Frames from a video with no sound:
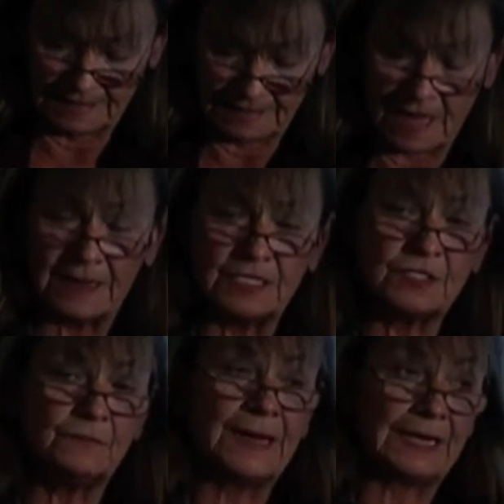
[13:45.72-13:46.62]

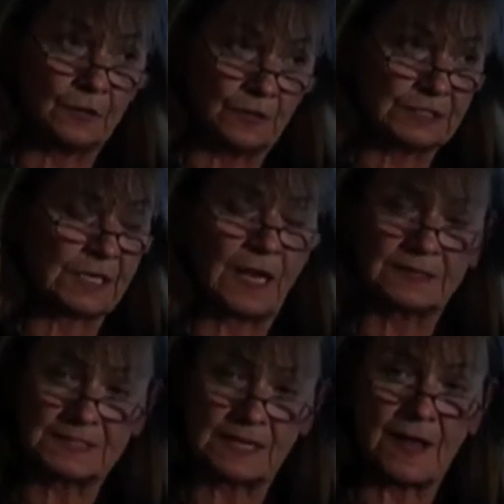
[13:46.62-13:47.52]
College of Medical
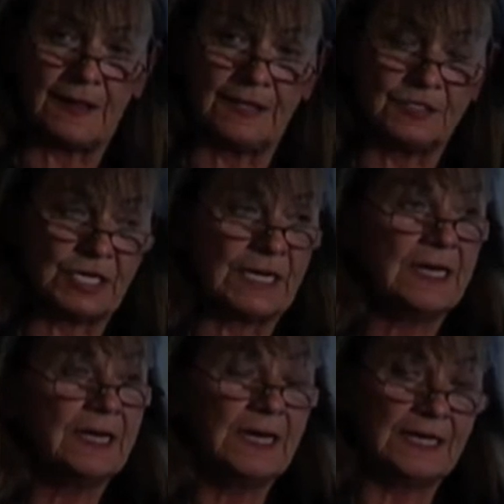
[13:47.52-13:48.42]
Toxicology
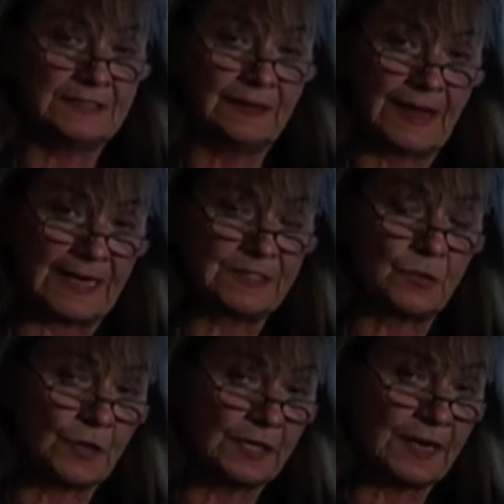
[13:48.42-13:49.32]
is the last
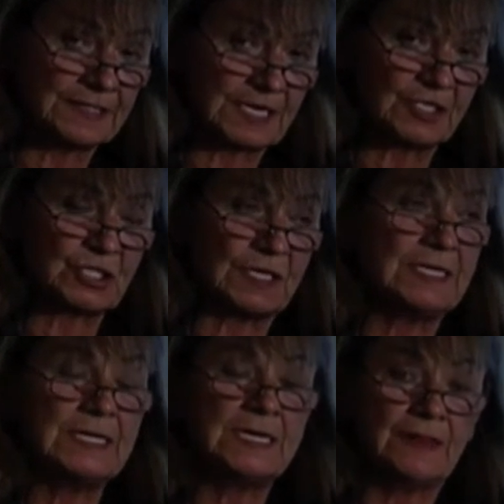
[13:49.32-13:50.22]
organization
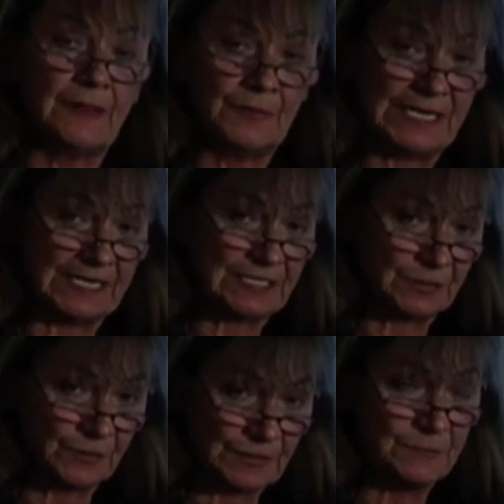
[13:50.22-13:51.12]
that we need
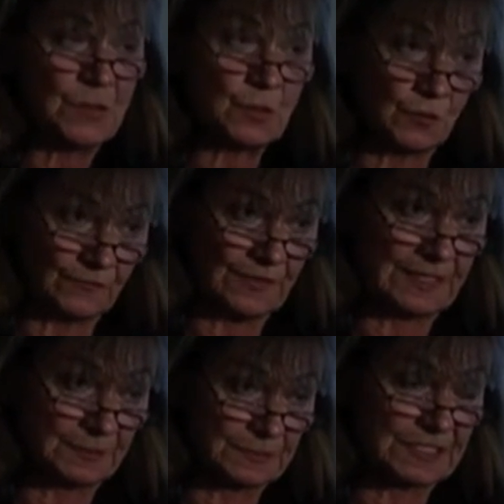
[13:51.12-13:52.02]
to remove
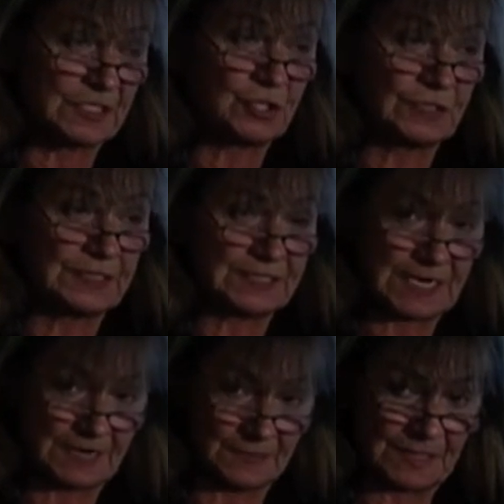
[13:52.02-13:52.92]
this position
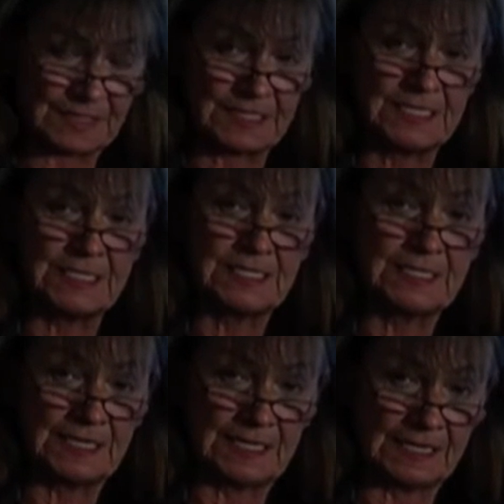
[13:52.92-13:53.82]
statement
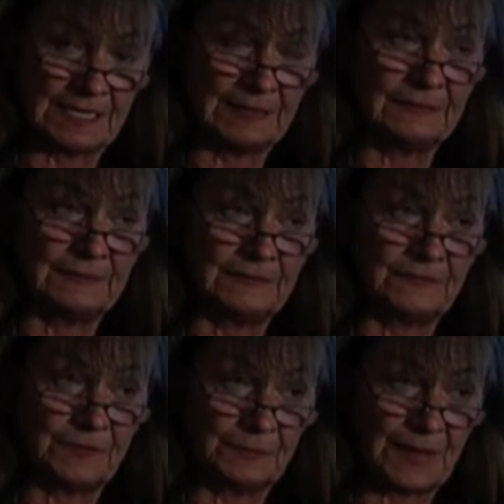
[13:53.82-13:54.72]

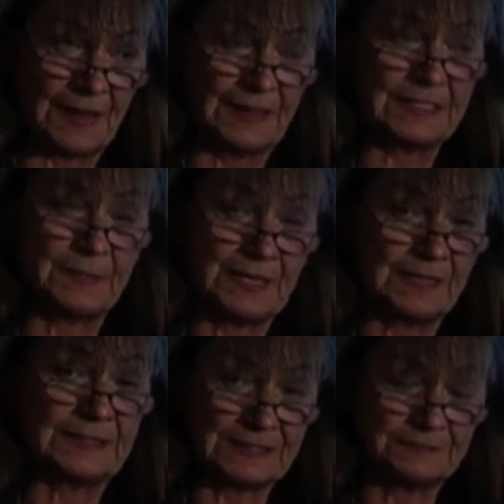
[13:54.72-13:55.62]
from policy,
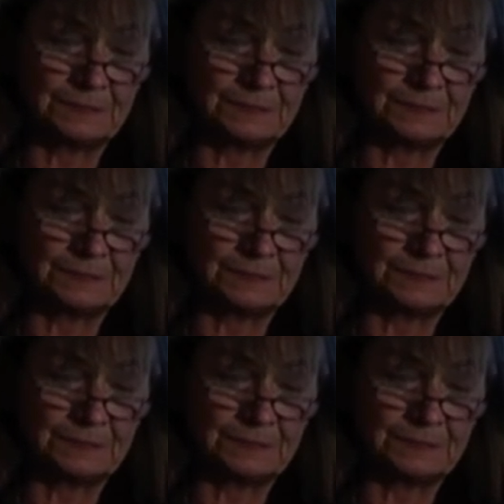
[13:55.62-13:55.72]
because